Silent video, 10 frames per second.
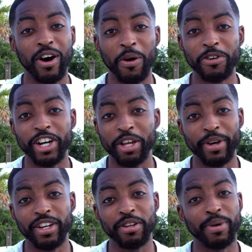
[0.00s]
all were
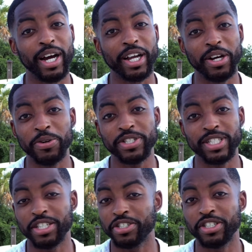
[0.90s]
recommended by coaches
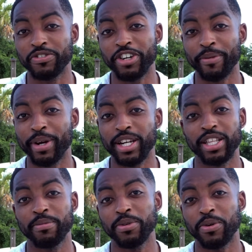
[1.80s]
that shouldn't have recommended
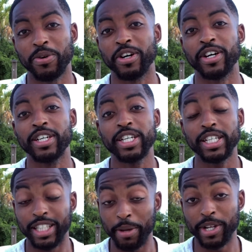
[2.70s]
them, or
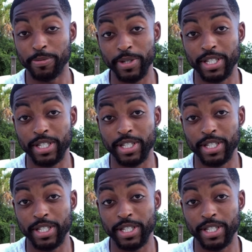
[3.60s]
they must be